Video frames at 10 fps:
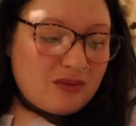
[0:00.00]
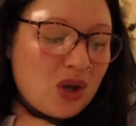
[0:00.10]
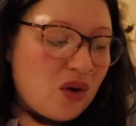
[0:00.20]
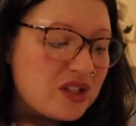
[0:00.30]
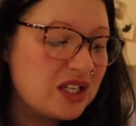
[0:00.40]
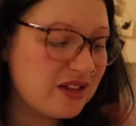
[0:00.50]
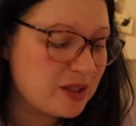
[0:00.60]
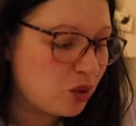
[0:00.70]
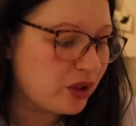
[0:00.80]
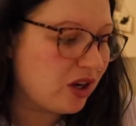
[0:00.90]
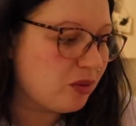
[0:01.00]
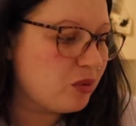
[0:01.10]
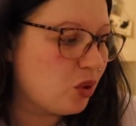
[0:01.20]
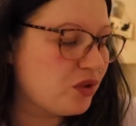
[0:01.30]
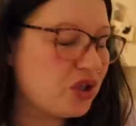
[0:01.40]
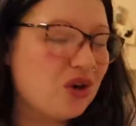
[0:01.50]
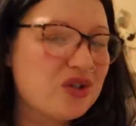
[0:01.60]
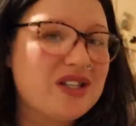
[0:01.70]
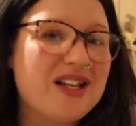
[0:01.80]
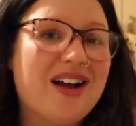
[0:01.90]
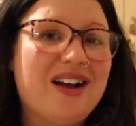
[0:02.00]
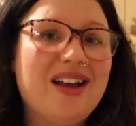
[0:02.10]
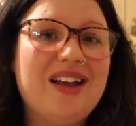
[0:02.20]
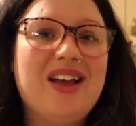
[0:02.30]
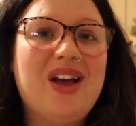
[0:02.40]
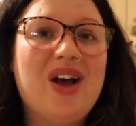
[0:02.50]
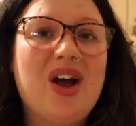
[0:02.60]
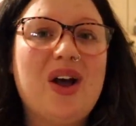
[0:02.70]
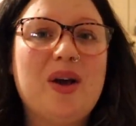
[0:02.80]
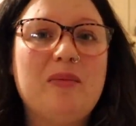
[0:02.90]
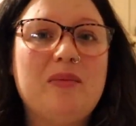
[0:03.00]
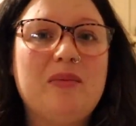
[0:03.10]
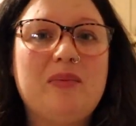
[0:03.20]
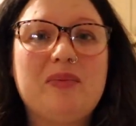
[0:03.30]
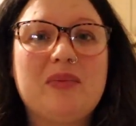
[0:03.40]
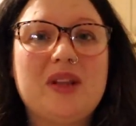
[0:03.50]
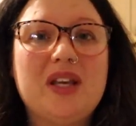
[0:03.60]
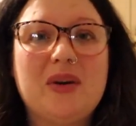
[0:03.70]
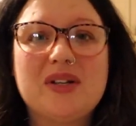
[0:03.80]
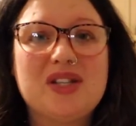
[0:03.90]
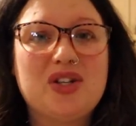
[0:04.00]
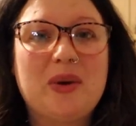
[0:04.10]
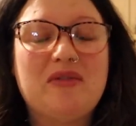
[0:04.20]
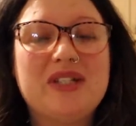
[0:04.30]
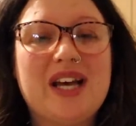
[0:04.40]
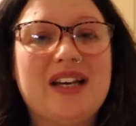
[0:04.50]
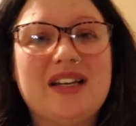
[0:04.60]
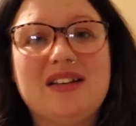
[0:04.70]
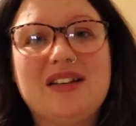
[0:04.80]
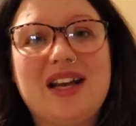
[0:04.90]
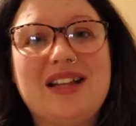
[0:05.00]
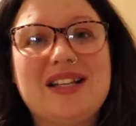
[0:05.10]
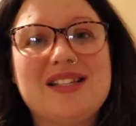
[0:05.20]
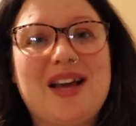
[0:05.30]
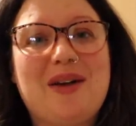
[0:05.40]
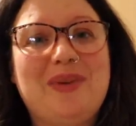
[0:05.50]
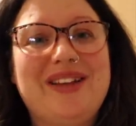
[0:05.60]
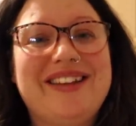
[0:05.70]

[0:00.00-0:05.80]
obviously this morning, like we walked the dogs and that, um, you know, as they do every day. And then Sam,